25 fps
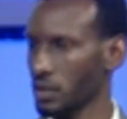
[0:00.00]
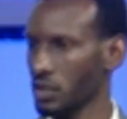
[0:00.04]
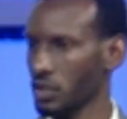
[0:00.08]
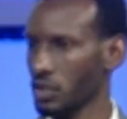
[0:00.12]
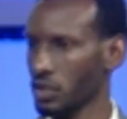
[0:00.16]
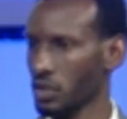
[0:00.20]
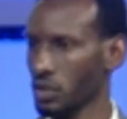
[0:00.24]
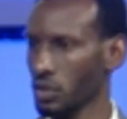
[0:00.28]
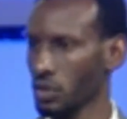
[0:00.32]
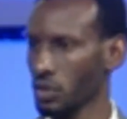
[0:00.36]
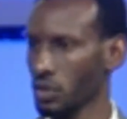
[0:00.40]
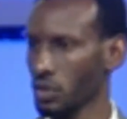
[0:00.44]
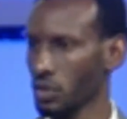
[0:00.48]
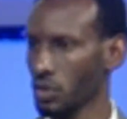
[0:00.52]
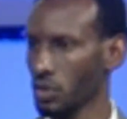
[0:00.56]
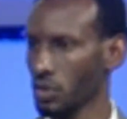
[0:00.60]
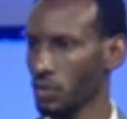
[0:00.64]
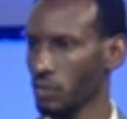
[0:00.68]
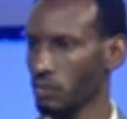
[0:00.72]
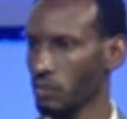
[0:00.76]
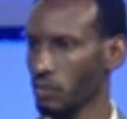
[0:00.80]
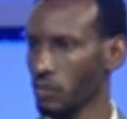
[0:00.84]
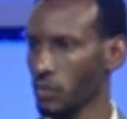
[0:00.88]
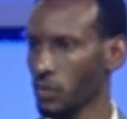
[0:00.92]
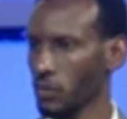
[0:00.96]
And so
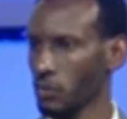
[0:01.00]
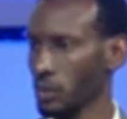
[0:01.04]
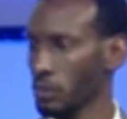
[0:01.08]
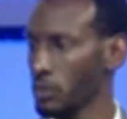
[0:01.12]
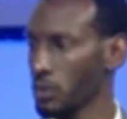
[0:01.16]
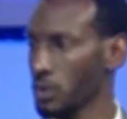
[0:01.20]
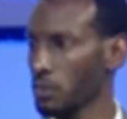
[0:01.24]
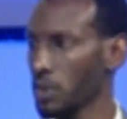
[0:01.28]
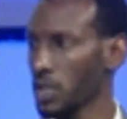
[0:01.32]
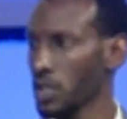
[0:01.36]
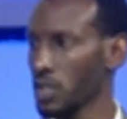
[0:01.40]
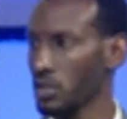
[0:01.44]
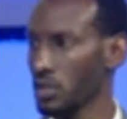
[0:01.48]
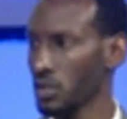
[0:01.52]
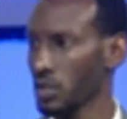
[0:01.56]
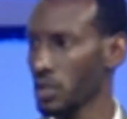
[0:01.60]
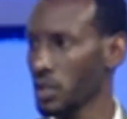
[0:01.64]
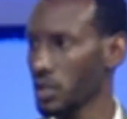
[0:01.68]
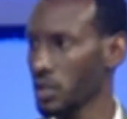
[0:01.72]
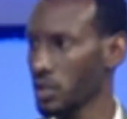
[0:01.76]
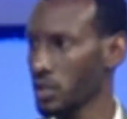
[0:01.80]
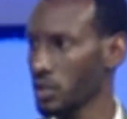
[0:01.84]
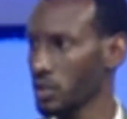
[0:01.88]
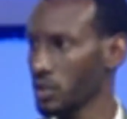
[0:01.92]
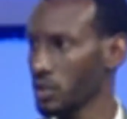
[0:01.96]
from space, you
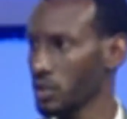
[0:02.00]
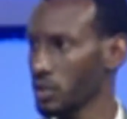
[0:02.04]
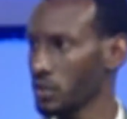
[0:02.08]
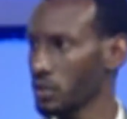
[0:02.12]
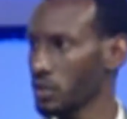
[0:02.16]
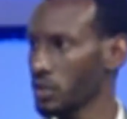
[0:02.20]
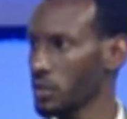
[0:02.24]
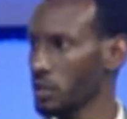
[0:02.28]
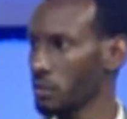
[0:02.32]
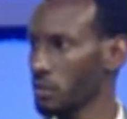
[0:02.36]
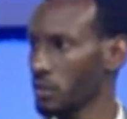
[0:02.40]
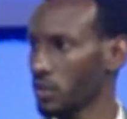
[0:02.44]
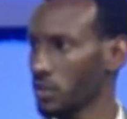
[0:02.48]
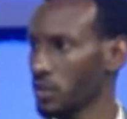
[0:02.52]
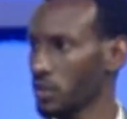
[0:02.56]
can actually do some of